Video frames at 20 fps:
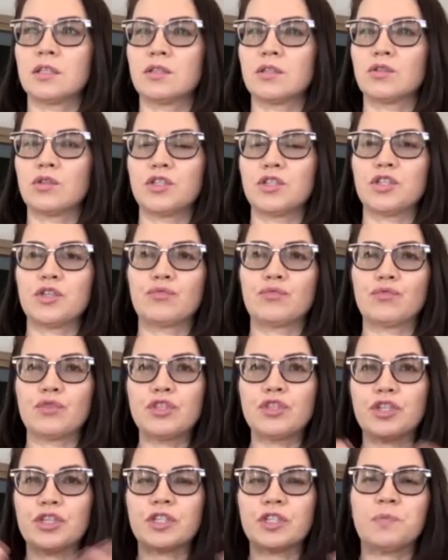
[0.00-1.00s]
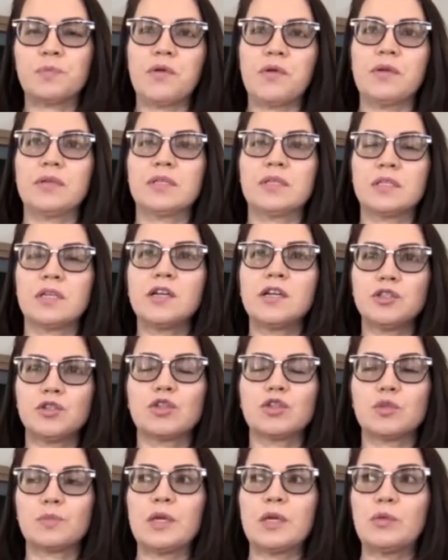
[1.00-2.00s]
such a rich experience. It's hard to
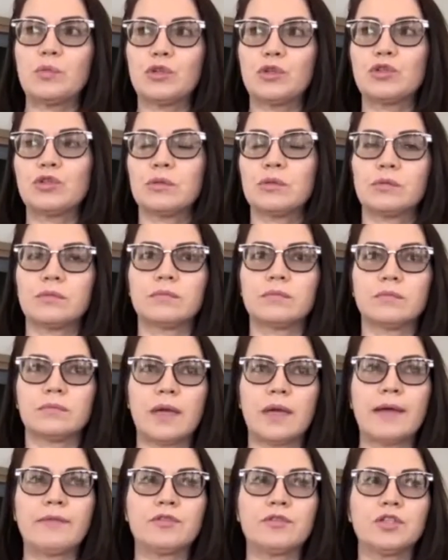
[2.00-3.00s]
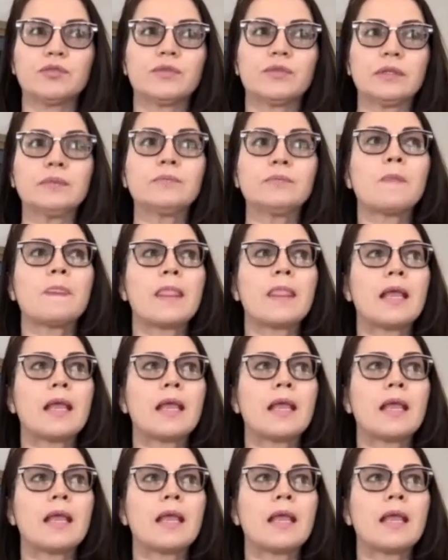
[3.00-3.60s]
explain when you don't have children.